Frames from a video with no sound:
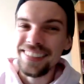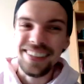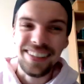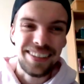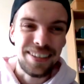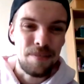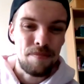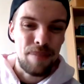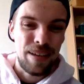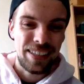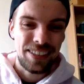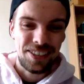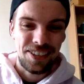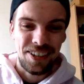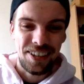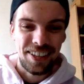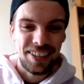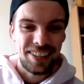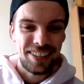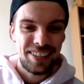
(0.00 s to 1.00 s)
not the best
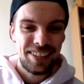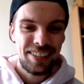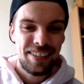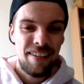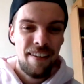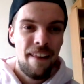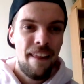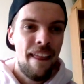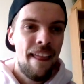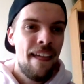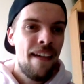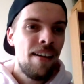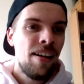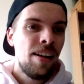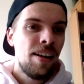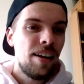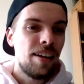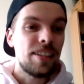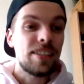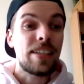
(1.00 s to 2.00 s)
card.
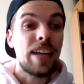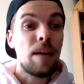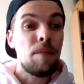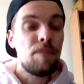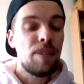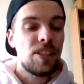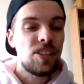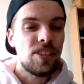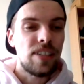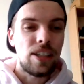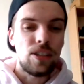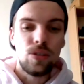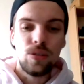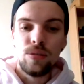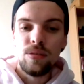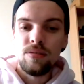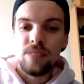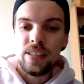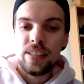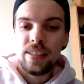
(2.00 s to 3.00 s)
The Sky Prison, I
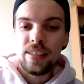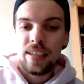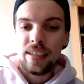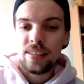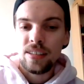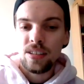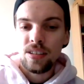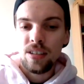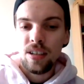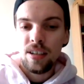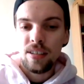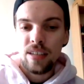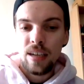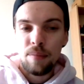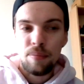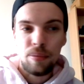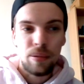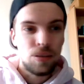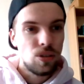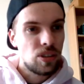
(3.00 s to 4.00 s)
do really like this card.
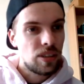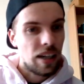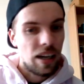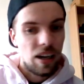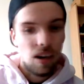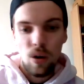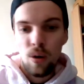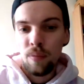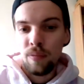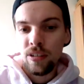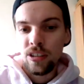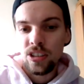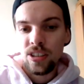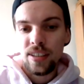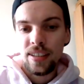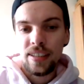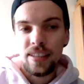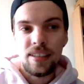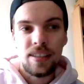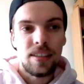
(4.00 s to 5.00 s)
Appaloosa,
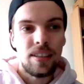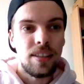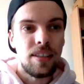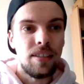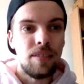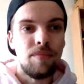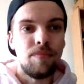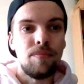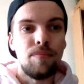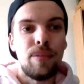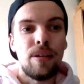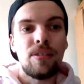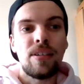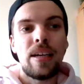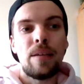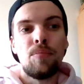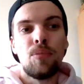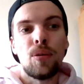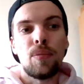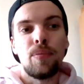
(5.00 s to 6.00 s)
obviously.
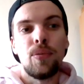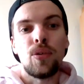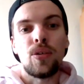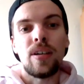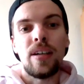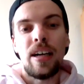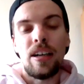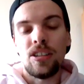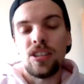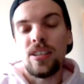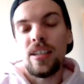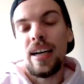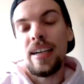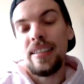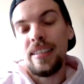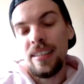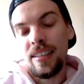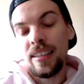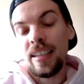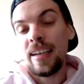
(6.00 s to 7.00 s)
Barricade Board Blocker,
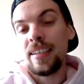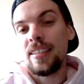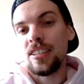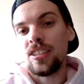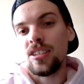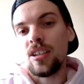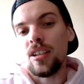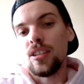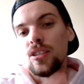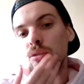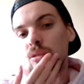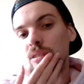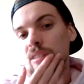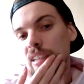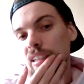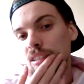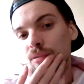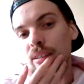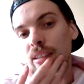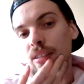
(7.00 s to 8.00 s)
I like this card to
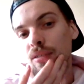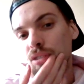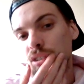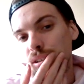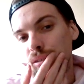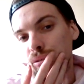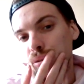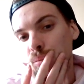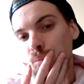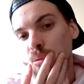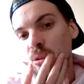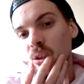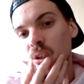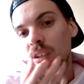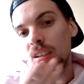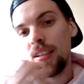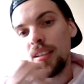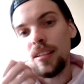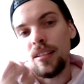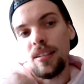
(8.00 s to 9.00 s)
get rid of stuff from
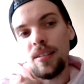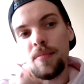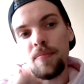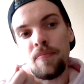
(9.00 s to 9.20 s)
your